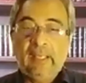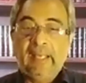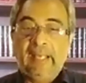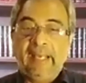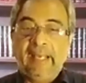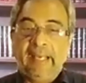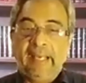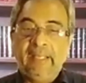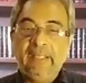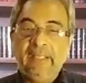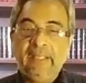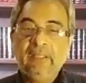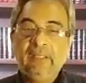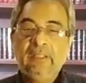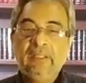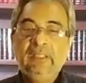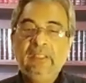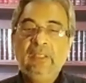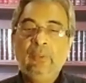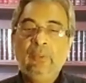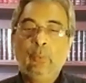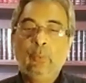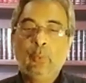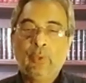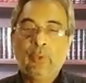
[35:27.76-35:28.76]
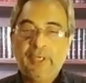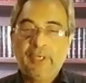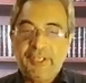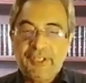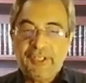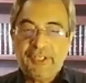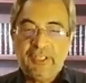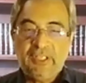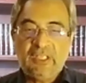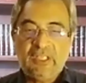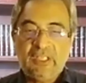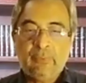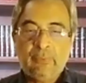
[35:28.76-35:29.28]
And the
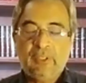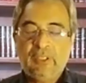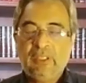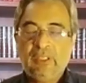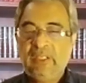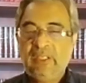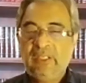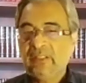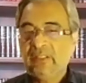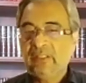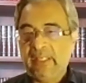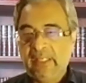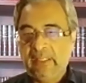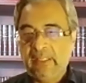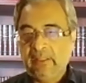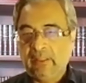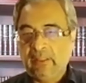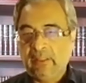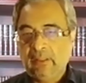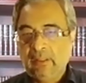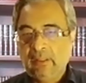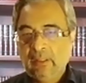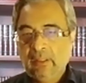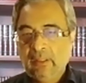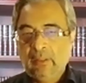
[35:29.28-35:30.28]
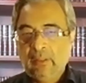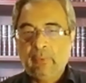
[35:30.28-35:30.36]
verses which he cited